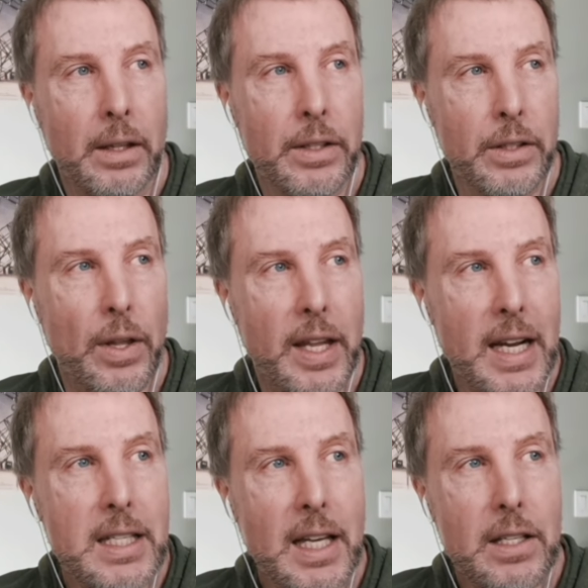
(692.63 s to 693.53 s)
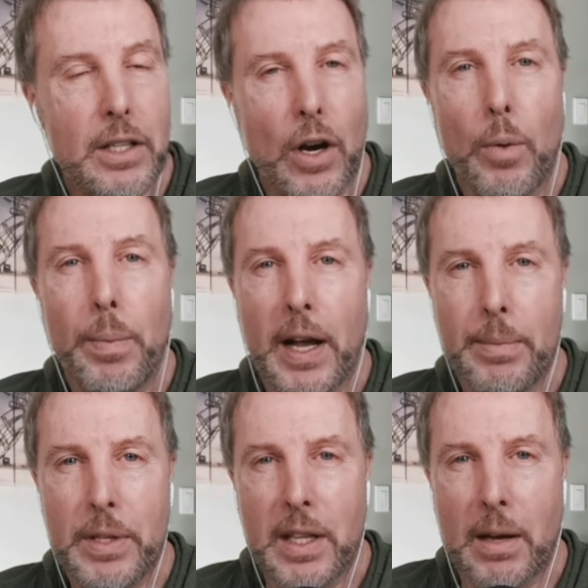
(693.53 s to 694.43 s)
So the next thing is to open up
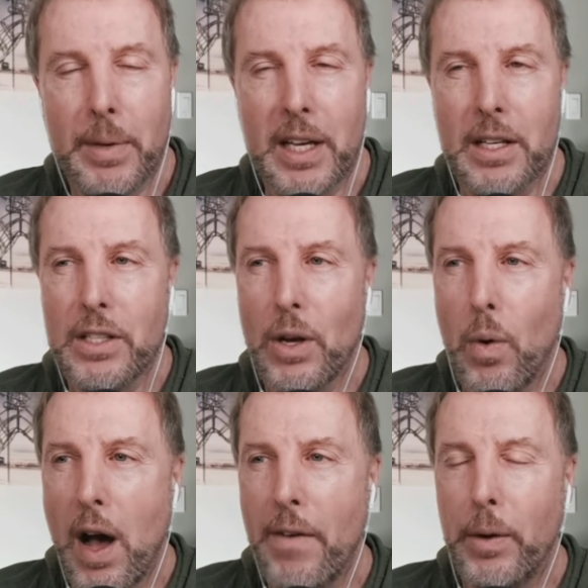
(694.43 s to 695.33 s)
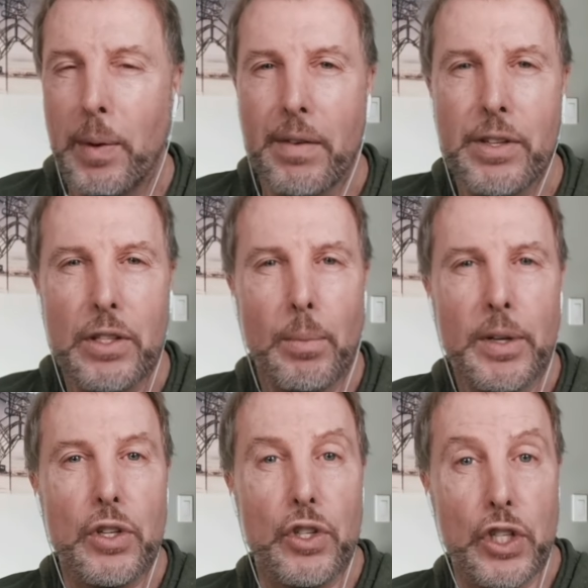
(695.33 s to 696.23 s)
to them because so often we have so
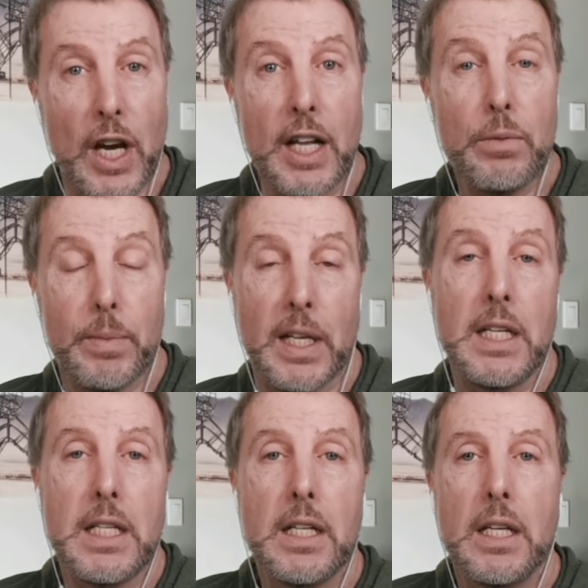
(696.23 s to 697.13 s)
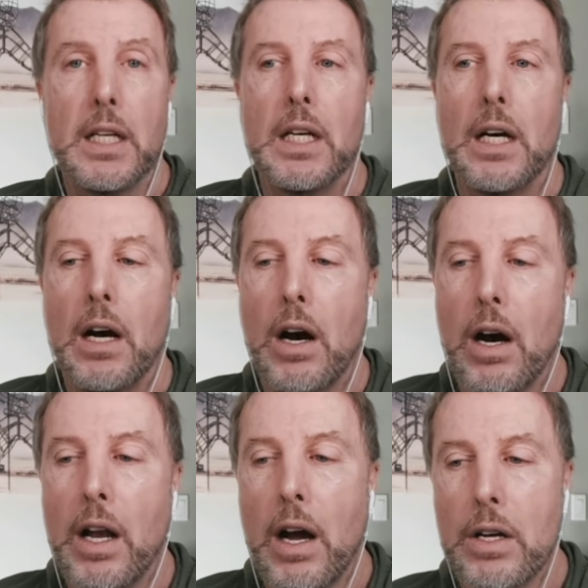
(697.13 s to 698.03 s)
much judgment
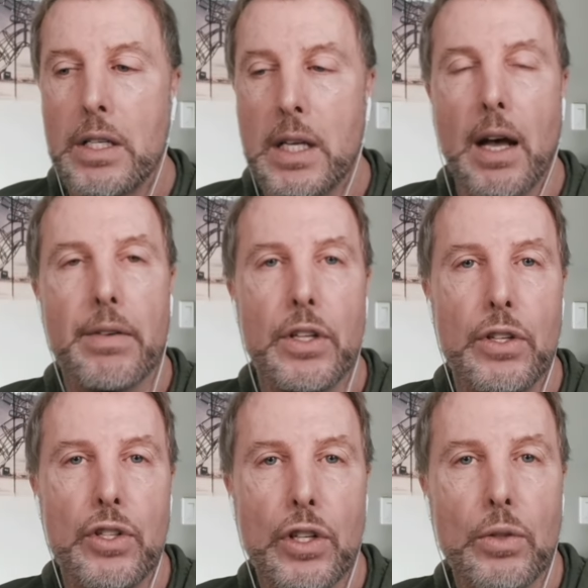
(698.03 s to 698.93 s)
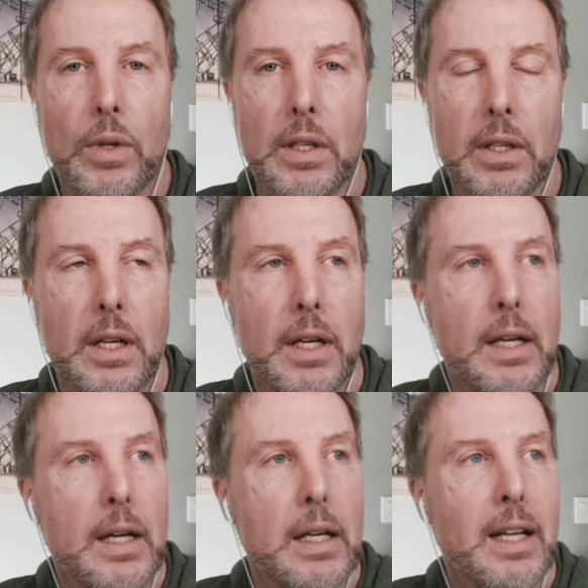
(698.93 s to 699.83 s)
on ourselves as children.
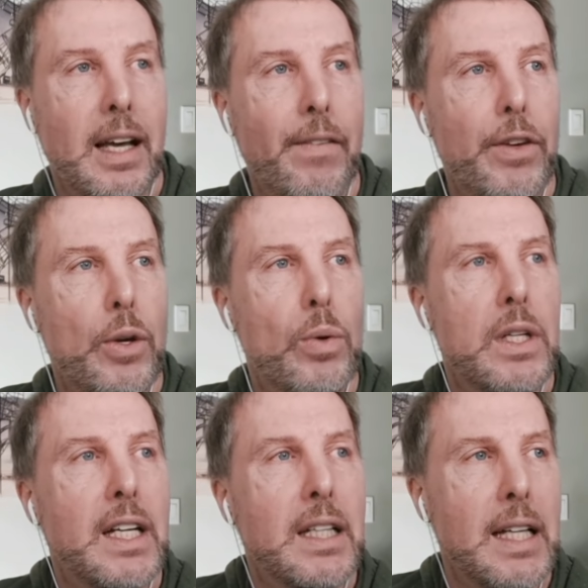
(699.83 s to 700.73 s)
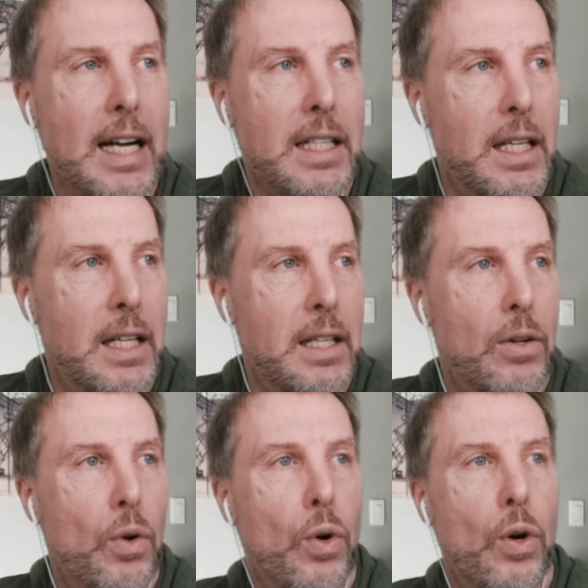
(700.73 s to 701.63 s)
Like if you were neglected
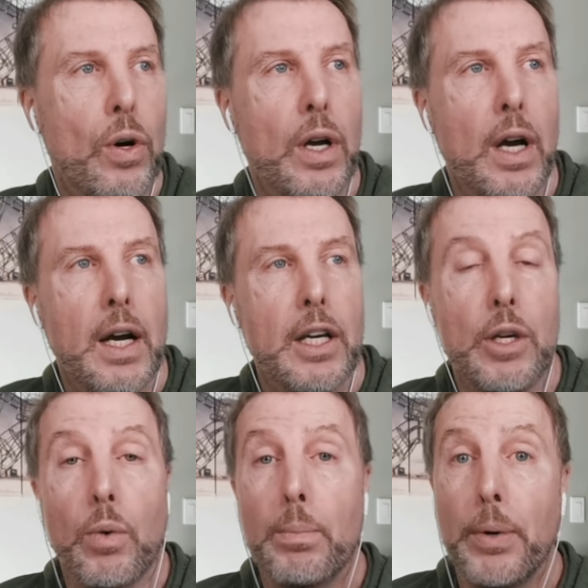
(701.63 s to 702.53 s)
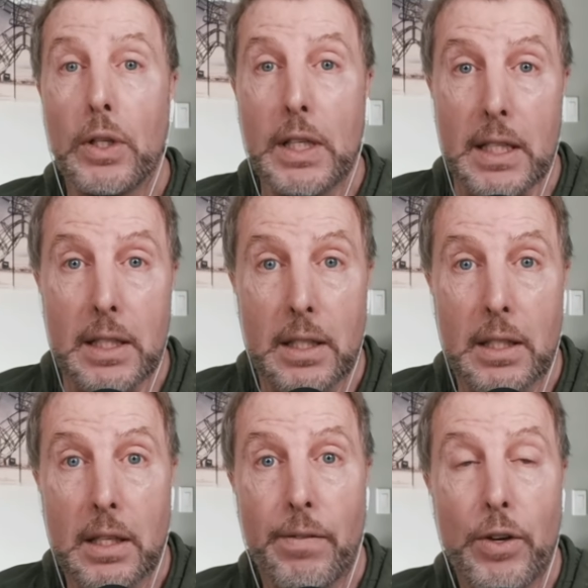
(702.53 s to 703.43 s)
or you were bullied,
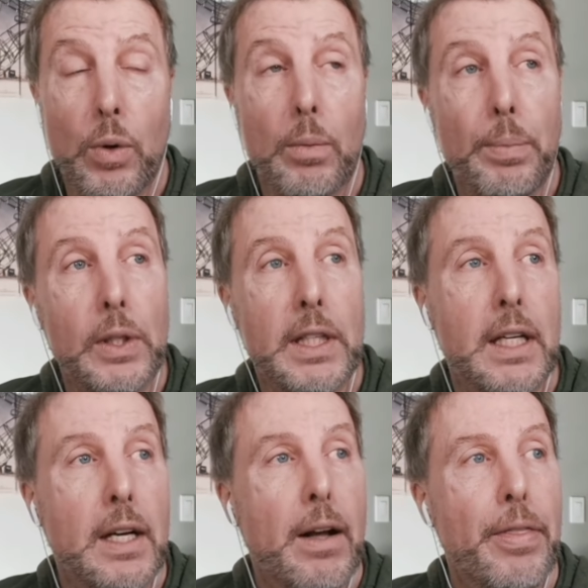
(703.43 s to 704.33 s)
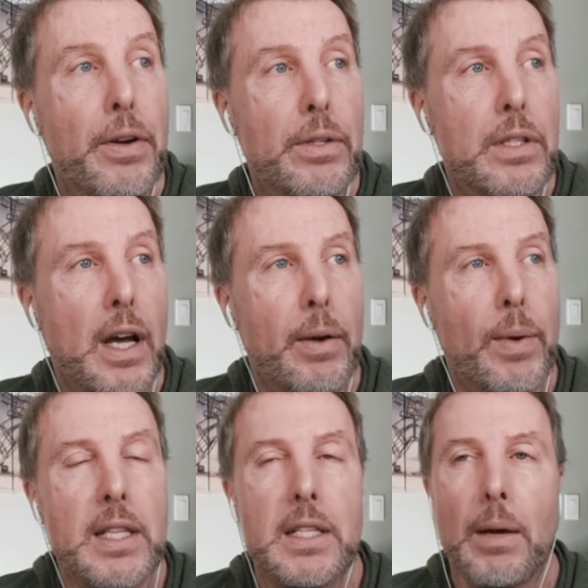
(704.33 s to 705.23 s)
if you were bullied, there's, I
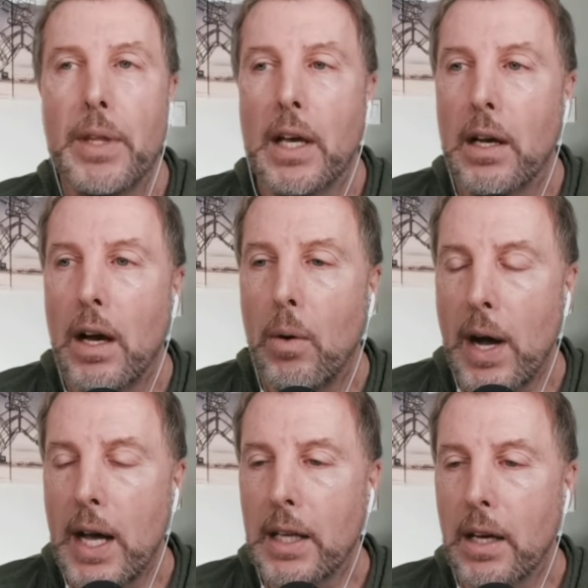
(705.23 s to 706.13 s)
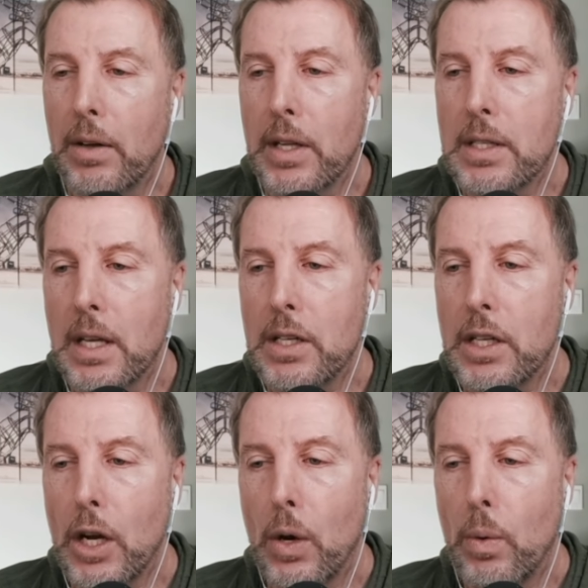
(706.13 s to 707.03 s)
read something a while ago that said,
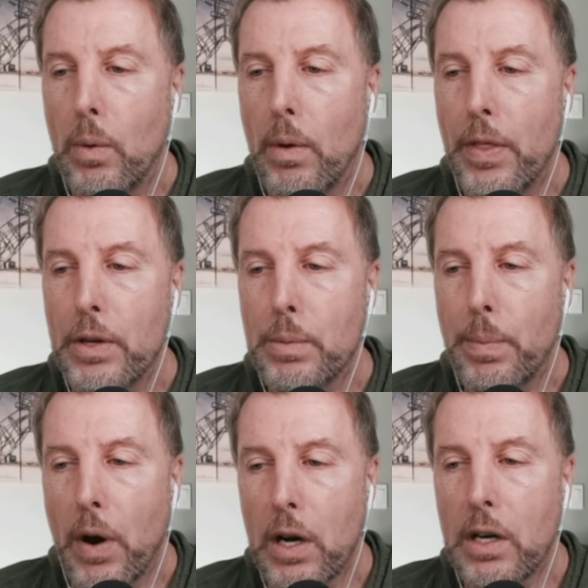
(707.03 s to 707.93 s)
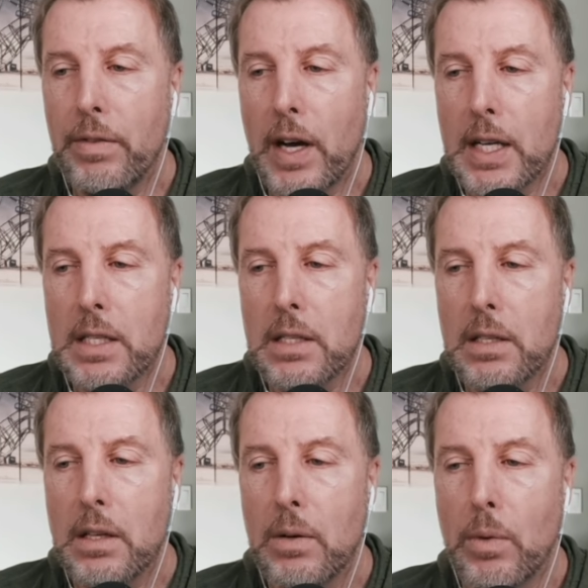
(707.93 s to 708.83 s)
you know, there's part of us
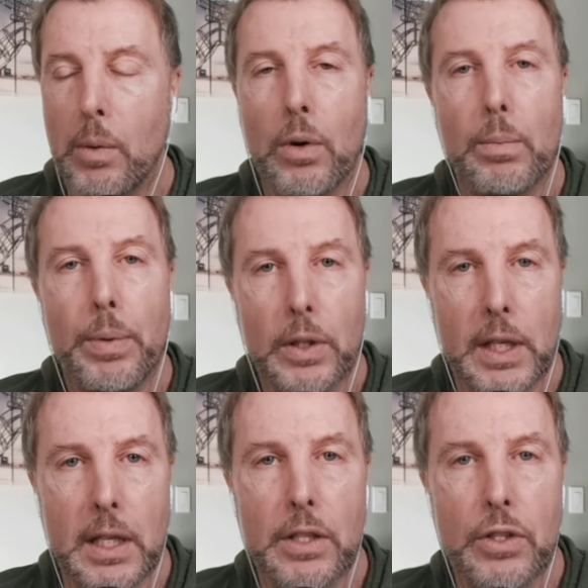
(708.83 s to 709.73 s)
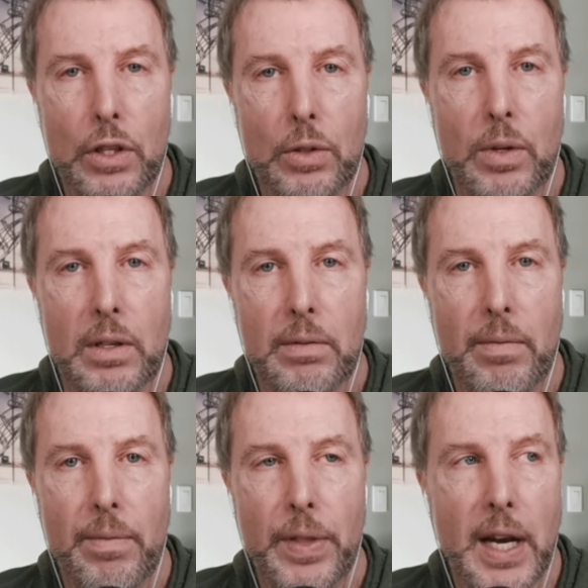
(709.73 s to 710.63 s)
when we're bullied as children
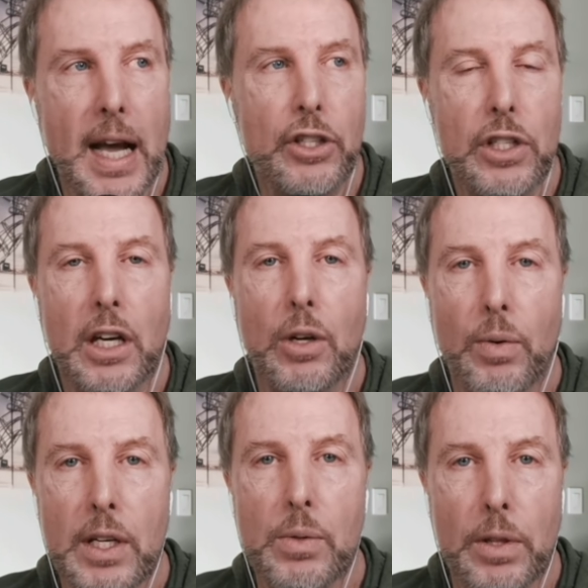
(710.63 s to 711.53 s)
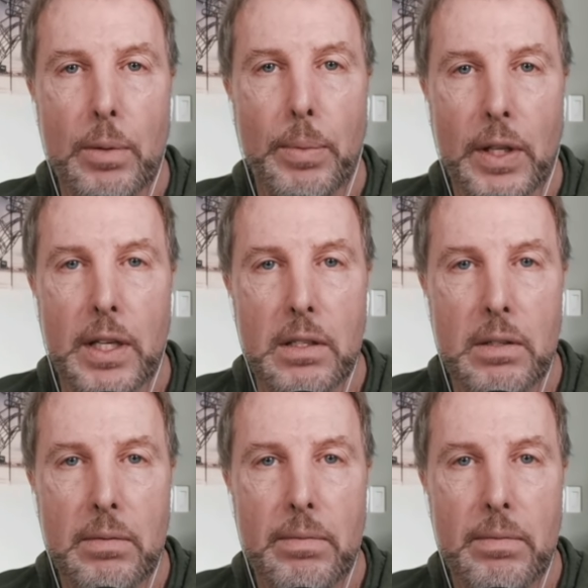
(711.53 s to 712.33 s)
that actually agrees with the bullies,